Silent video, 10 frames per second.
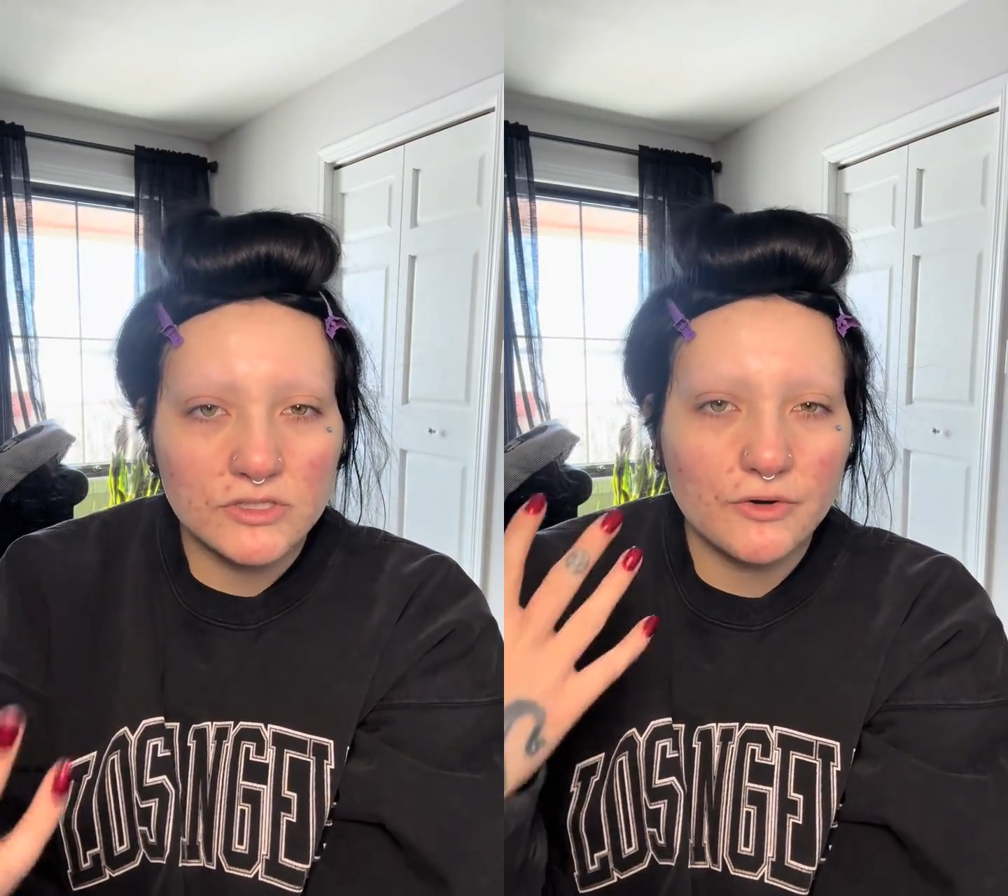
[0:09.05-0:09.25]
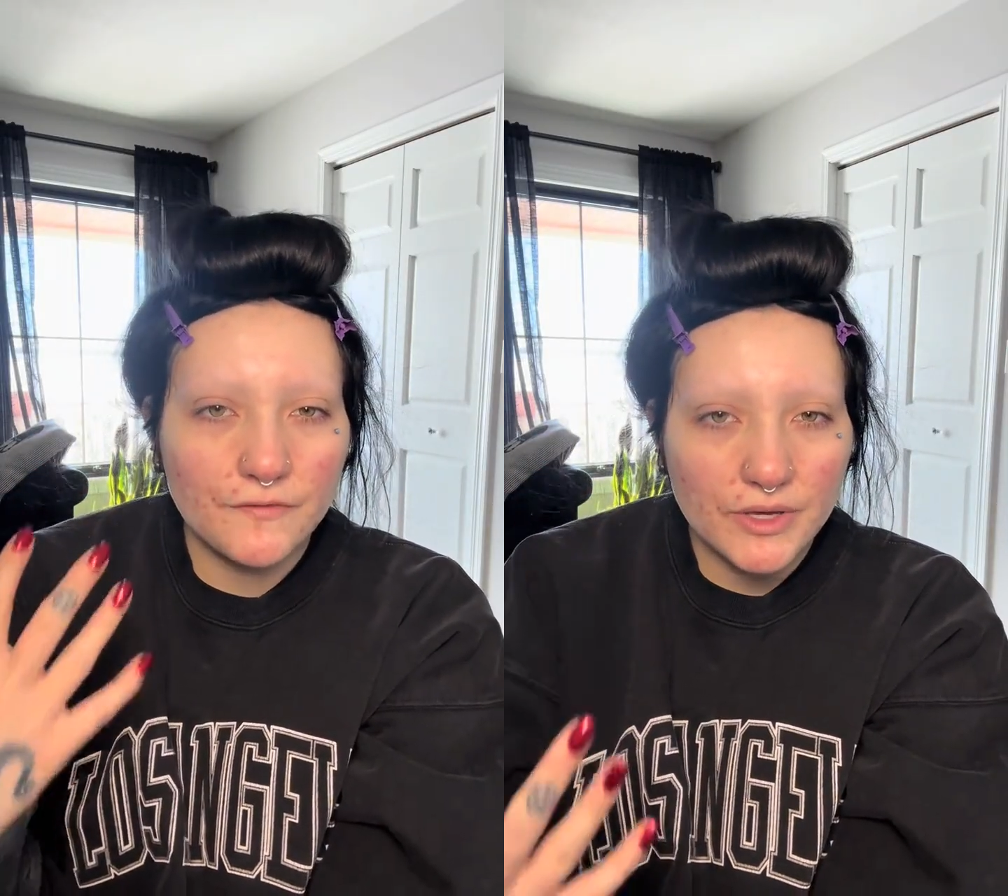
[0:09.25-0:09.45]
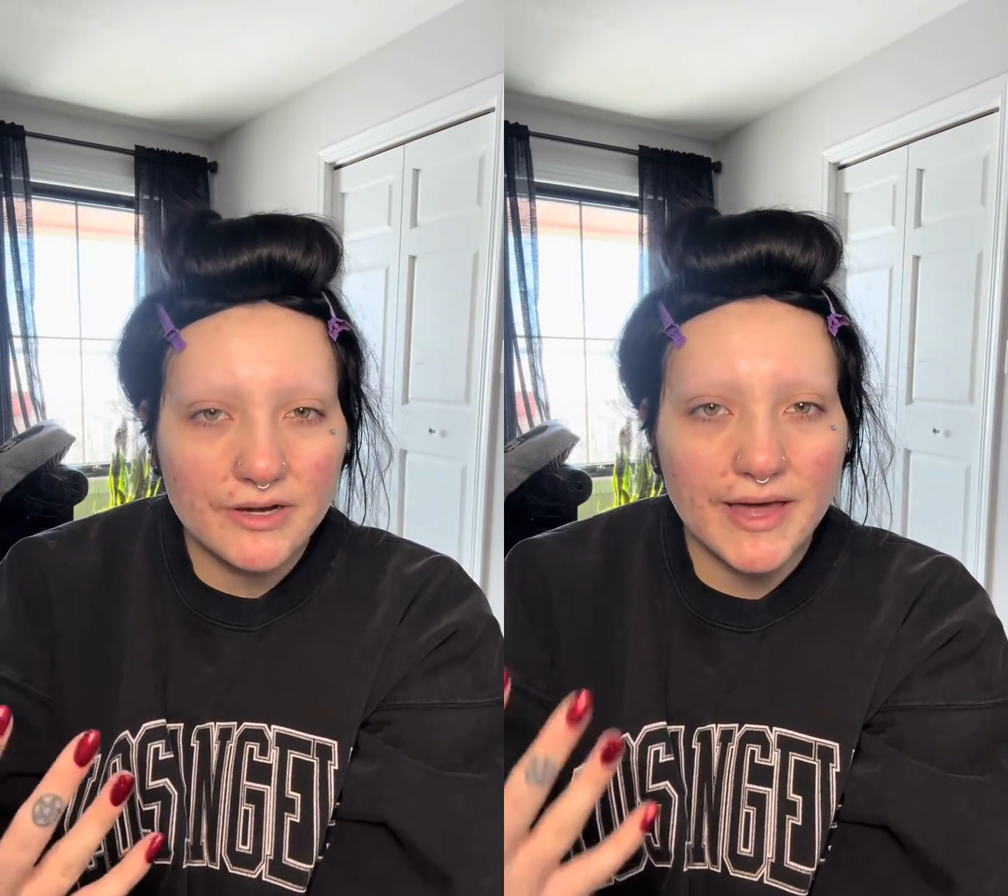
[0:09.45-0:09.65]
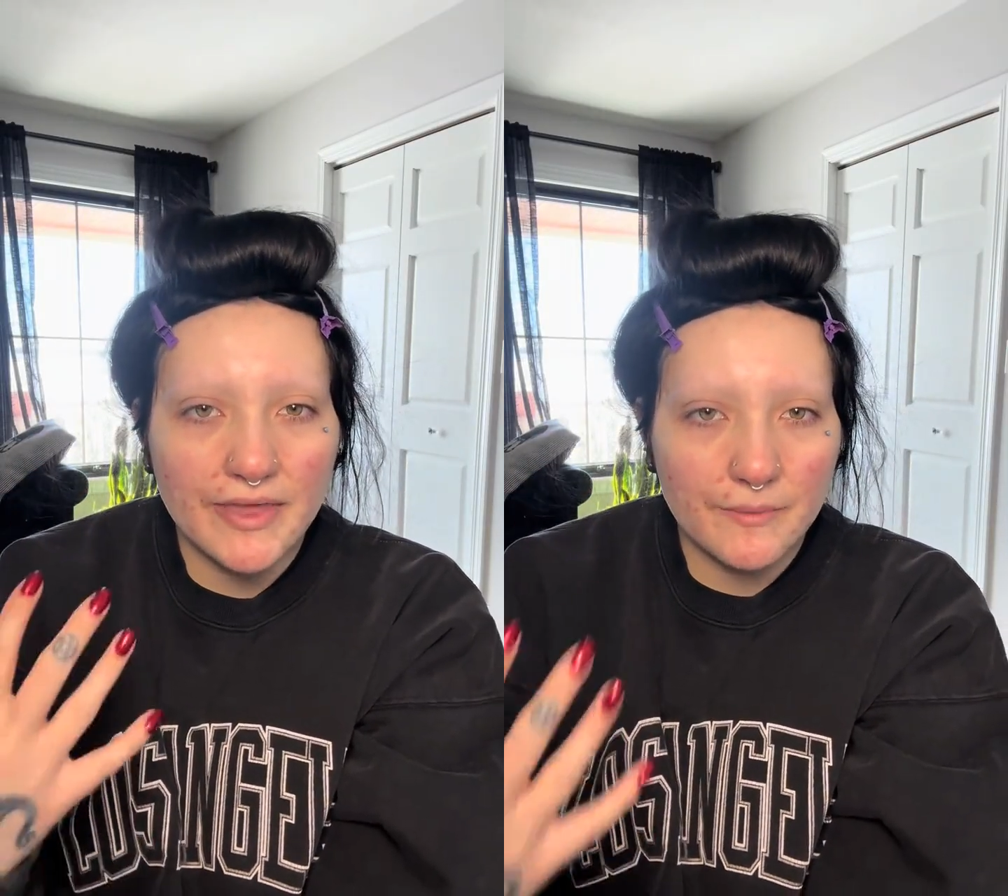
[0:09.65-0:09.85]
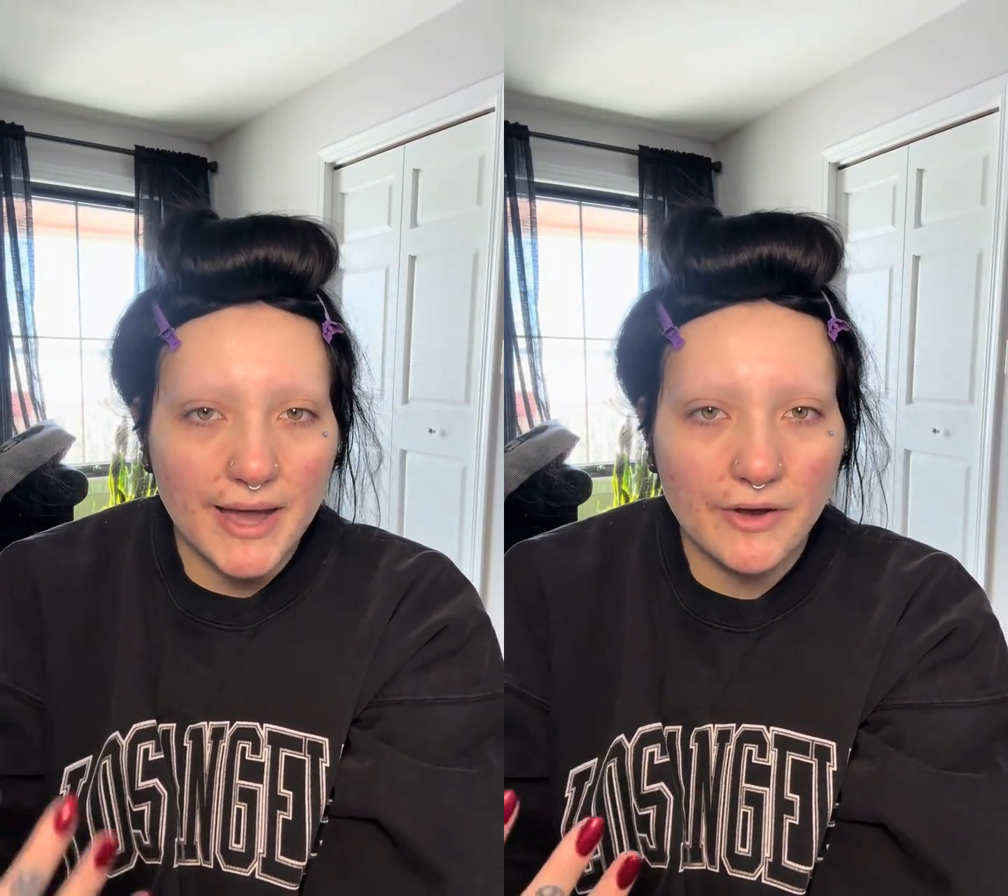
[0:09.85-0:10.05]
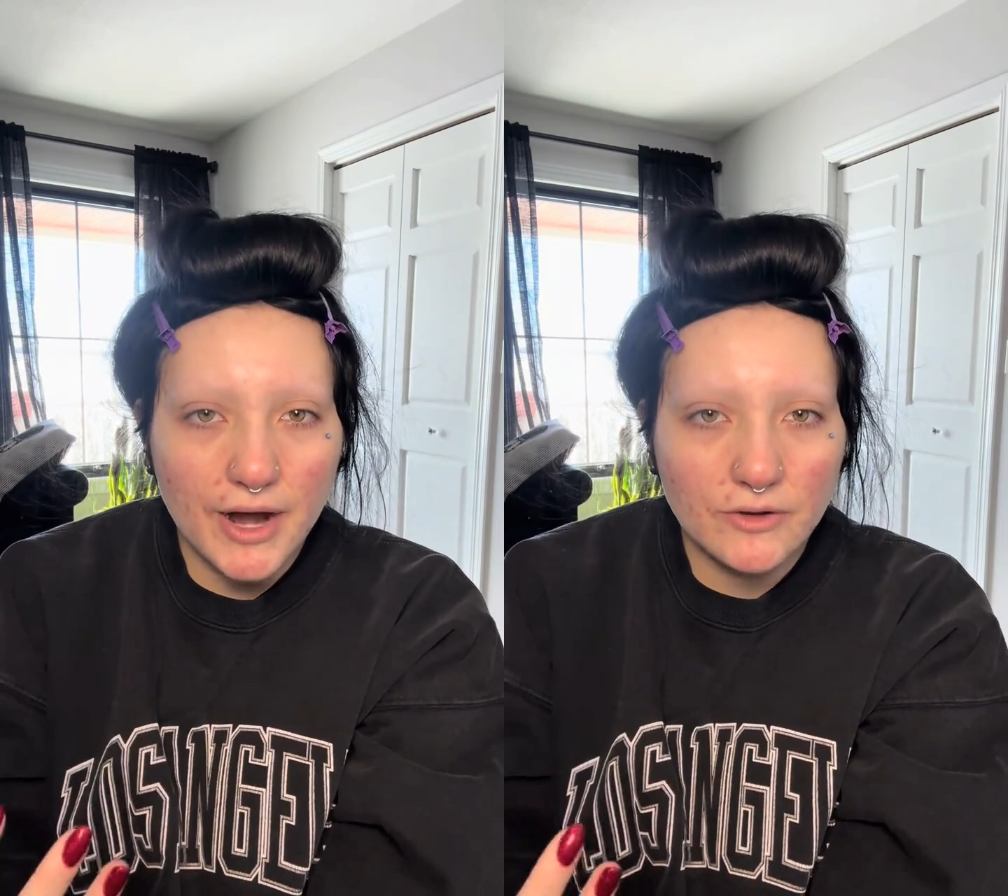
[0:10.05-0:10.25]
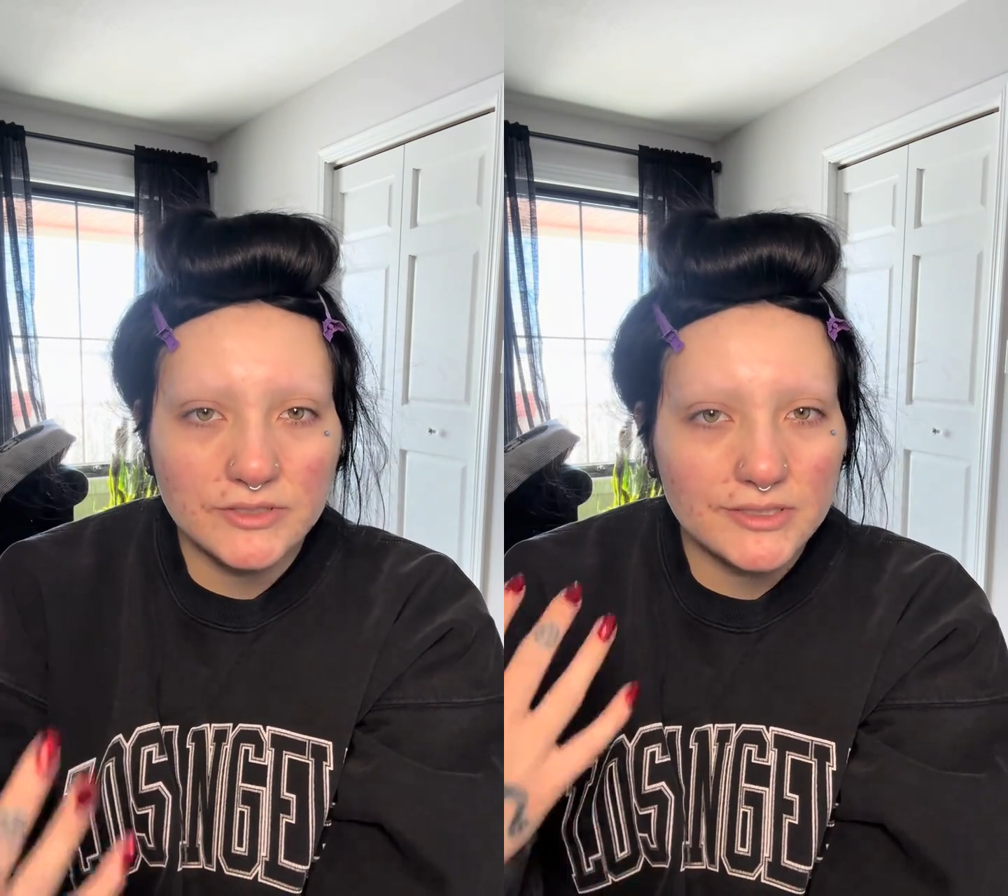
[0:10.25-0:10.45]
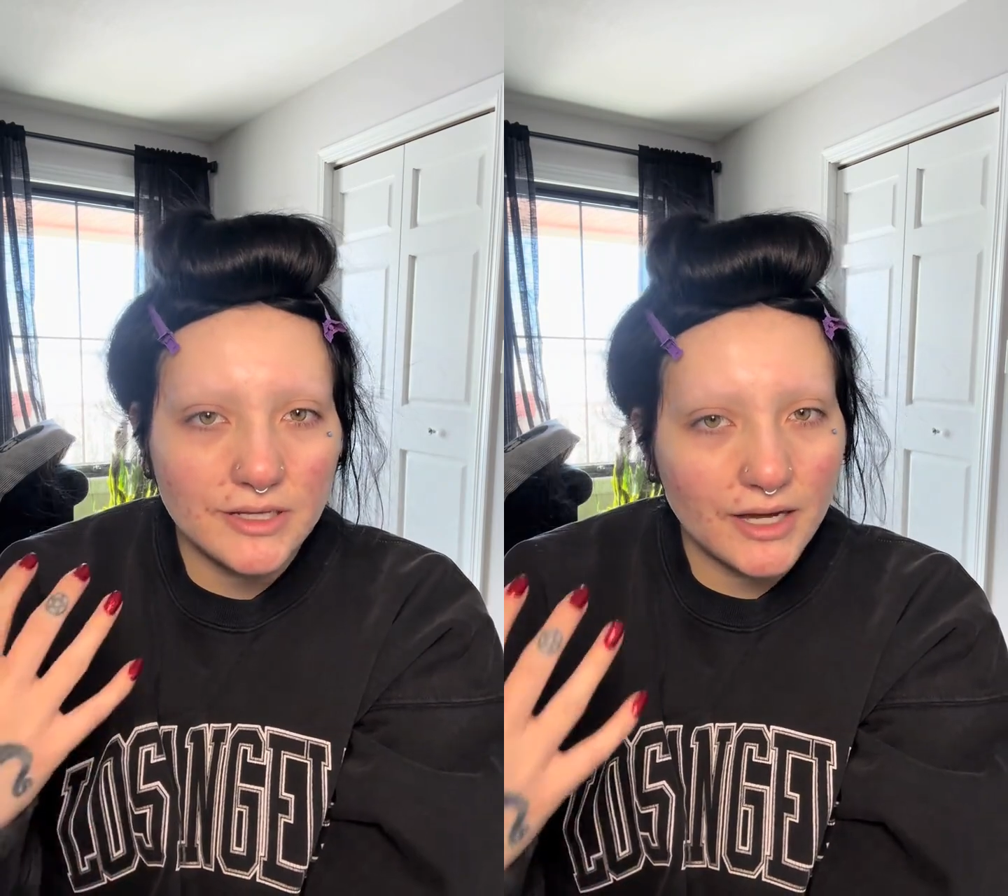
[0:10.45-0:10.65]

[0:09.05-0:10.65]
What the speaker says: so if you hear that in the background,